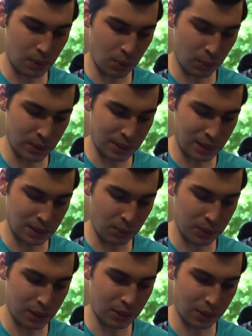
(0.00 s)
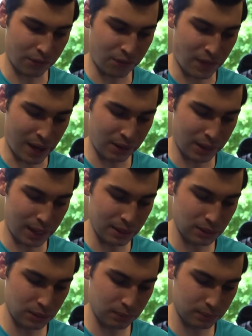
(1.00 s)
Once that's done, we can click
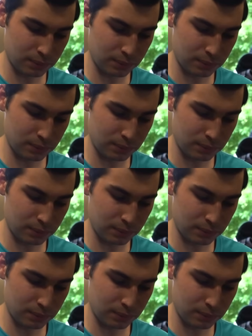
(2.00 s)
finalize.